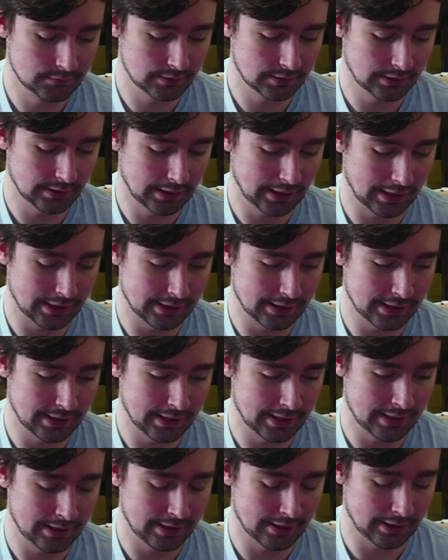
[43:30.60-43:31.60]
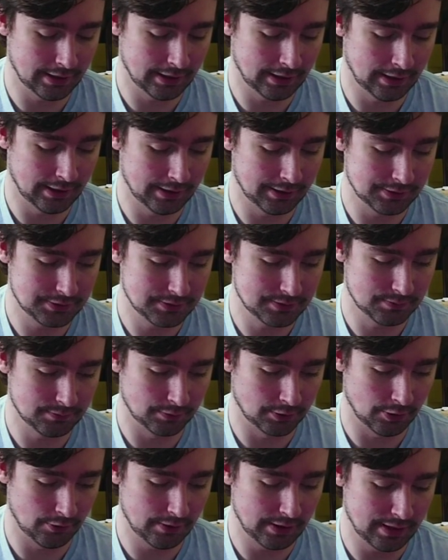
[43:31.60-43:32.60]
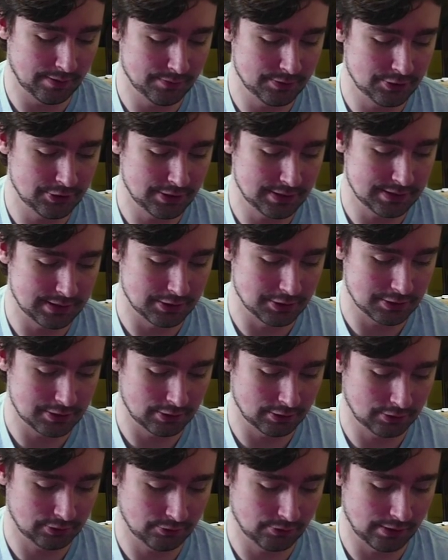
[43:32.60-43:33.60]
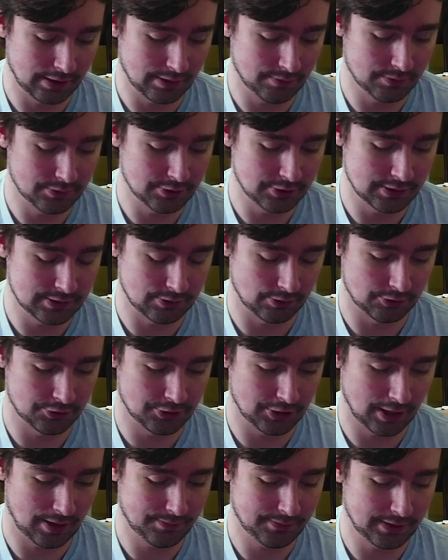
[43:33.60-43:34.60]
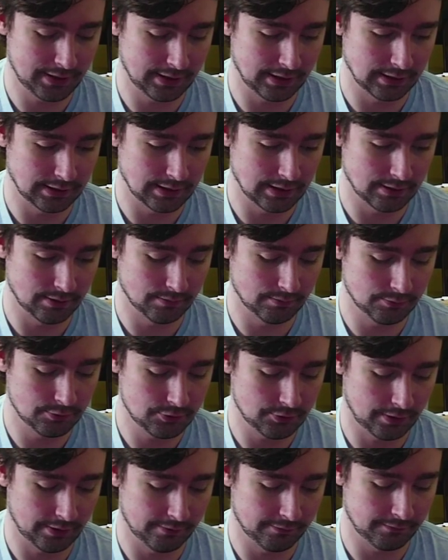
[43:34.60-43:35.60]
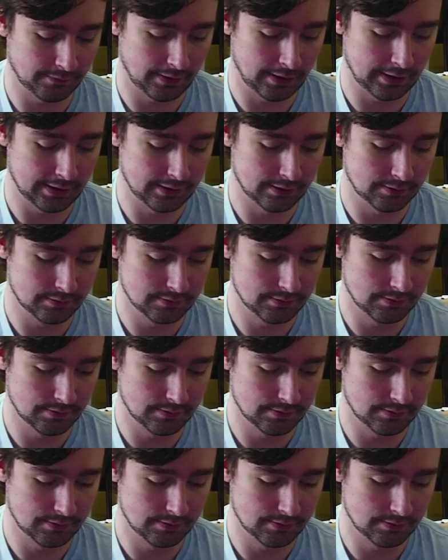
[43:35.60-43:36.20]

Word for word: and then uh, go to images and just look through the images or shopping, and then try to find